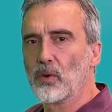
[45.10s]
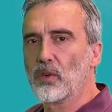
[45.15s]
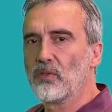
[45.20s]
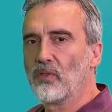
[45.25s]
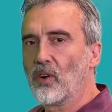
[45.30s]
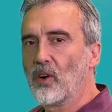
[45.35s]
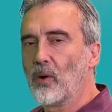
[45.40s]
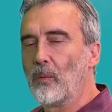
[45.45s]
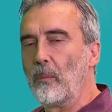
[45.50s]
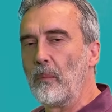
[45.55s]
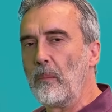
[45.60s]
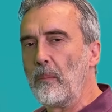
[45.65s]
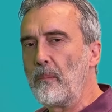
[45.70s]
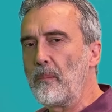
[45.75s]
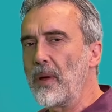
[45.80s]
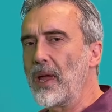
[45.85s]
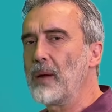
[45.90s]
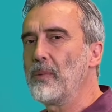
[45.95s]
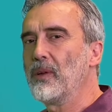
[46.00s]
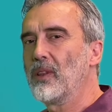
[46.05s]
of all,
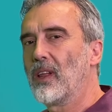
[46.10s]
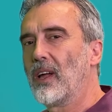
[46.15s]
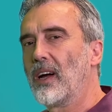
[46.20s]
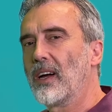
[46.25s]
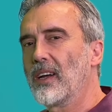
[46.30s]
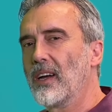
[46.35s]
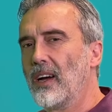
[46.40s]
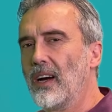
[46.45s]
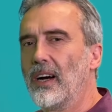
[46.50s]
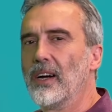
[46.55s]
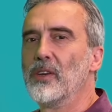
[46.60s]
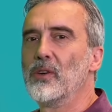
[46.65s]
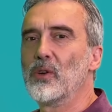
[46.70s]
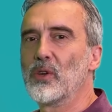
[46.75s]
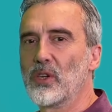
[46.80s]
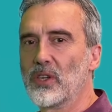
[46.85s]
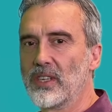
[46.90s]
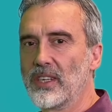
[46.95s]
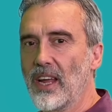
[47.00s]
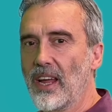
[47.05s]
Babylock
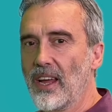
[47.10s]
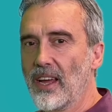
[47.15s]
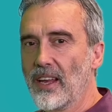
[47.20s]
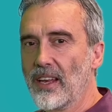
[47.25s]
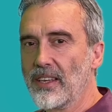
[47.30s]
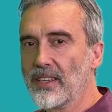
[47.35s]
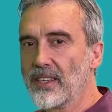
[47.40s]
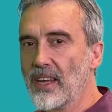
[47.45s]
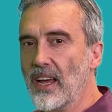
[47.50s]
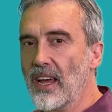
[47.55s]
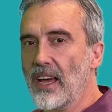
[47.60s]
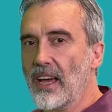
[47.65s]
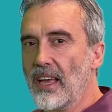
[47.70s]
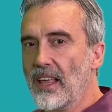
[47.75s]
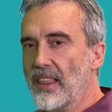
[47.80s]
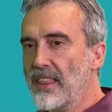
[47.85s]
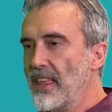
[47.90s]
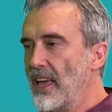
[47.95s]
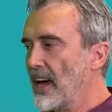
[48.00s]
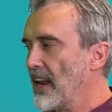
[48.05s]
understands
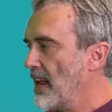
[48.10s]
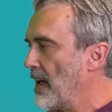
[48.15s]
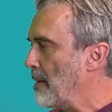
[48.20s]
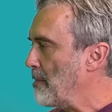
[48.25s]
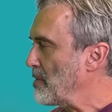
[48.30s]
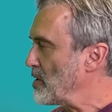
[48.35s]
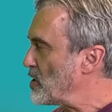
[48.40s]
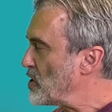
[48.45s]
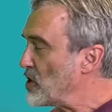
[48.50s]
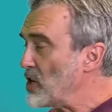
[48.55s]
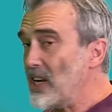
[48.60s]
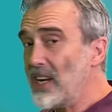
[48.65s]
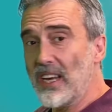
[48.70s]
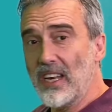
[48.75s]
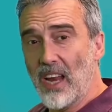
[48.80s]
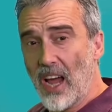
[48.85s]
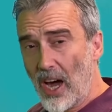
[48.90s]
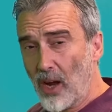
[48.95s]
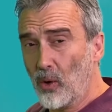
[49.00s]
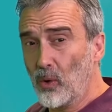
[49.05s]
that a machine
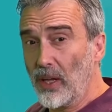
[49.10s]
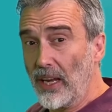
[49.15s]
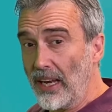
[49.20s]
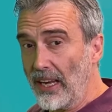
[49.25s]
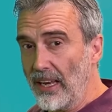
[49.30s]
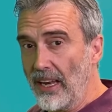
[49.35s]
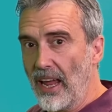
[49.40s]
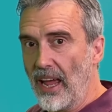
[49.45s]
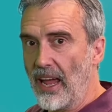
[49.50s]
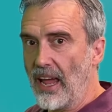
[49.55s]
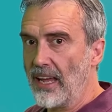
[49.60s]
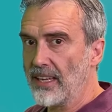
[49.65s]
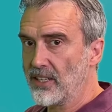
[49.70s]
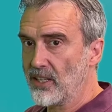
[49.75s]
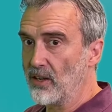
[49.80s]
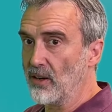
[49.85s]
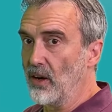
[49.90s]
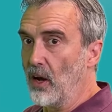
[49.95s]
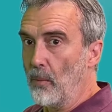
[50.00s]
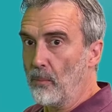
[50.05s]
not only has
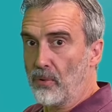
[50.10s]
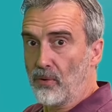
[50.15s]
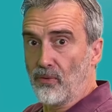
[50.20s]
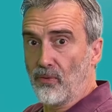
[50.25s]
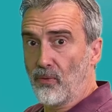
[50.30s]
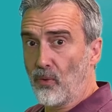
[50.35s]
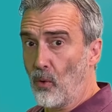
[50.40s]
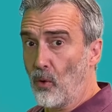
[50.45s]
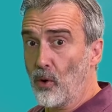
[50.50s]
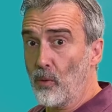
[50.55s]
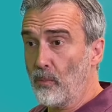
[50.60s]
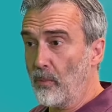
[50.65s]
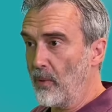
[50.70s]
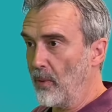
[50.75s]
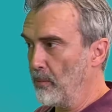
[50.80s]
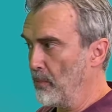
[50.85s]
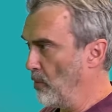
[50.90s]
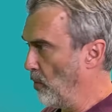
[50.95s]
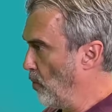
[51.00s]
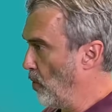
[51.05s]
to perform
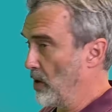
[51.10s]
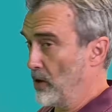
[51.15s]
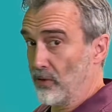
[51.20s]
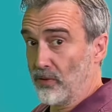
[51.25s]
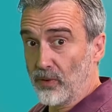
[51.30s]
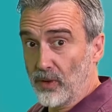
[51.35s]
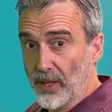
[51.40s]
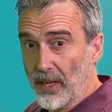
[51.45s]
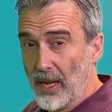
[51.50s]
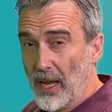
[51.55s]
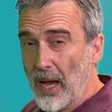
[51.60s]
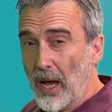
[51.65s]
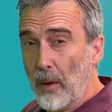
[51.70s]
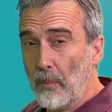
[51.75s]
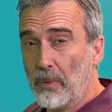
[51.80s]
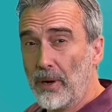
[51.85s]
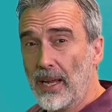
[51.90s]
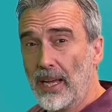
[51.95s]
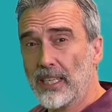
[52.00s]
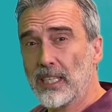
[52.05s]
wonderfully,
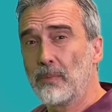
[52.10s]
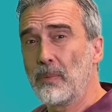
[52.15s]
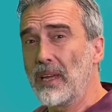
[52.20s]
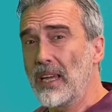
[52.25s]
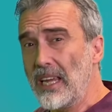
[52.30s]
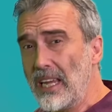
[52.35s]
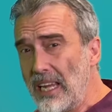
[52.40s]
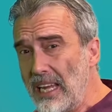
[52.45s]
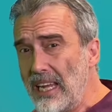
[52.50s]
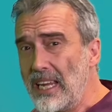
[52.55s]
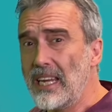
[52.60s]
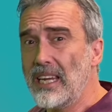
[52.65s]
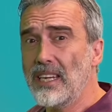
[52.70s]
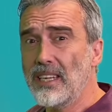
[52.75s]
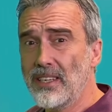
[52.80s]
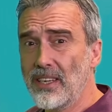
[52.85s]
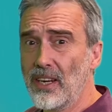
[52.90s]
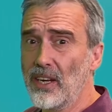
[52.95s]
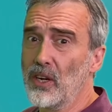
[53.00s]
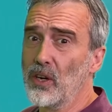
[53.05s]
but has to be
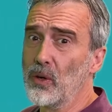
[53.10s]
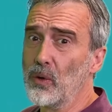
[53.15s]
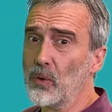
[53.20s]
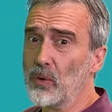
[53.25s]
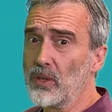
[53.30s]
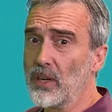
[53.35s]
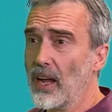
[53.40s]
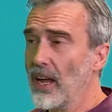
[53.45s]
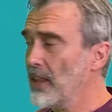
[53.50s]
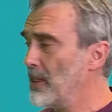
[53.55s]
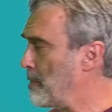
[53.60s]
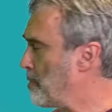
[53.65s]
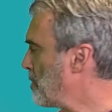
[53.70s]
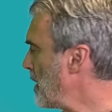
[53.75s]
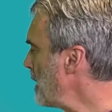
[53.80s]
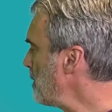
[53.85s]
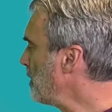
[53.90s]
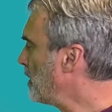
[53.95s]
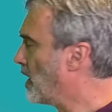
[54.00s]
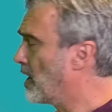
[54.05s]
easy to use. And the
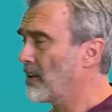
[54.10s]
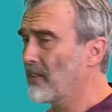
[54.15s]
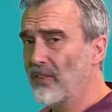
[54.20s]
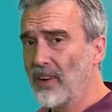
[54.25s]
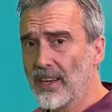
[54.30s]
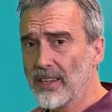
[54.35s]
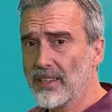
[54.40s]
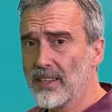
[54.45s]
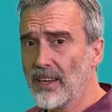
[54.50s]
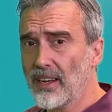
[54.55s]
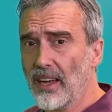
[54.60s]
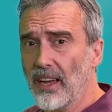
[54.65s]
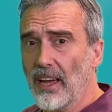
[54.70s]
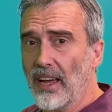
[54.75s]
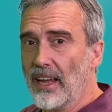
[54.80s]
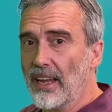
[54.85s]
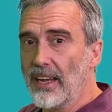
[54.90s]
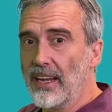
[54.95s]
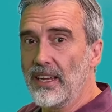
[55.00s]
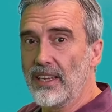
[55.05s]
Babylock Vesta
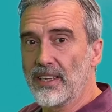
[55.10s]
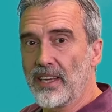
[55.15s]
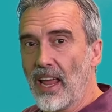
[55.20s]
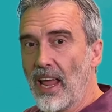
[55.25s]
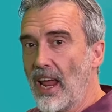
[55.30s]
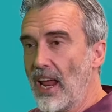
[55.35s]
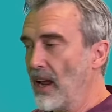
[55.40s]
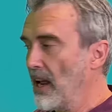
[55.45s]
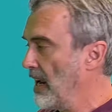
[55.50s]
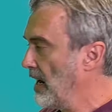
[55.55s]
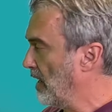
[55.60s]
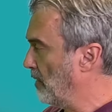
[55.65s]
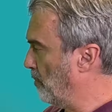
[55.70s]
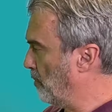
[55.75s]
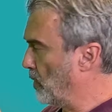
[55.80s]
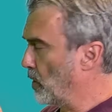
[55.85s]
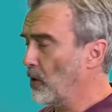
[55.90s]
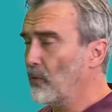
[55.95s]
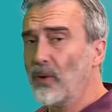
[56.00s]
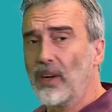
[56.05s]
is a, a,
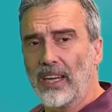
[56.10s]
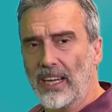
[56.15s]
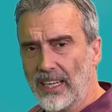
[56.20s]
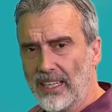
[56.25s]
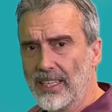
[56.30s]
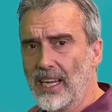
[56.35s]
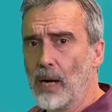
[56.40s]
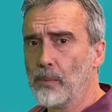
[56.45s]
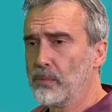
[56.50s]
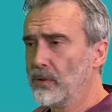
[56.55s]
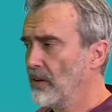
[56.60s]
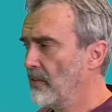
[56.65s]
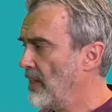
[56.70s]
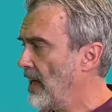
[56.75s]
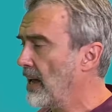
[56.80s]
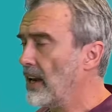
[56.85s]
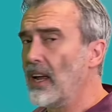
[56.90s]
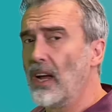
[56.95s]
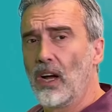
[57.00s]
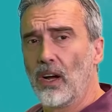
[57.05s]
perfect example of
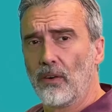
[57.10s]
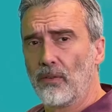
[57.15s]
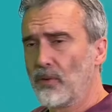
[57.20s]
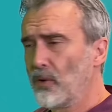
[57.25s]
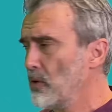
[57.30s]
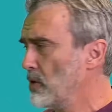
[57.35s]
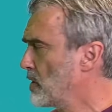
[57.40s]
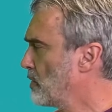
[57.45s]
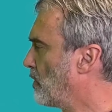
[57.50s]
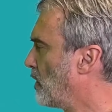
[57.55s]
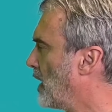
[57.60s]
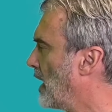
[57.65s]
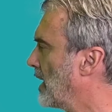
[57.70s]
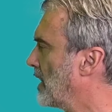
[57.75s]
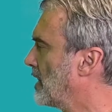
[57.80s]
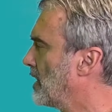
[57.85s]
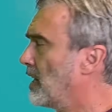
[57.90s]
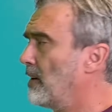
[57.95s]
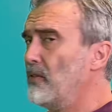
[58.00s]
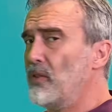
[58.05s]
that. First of all, I
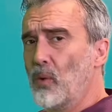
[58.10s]
love the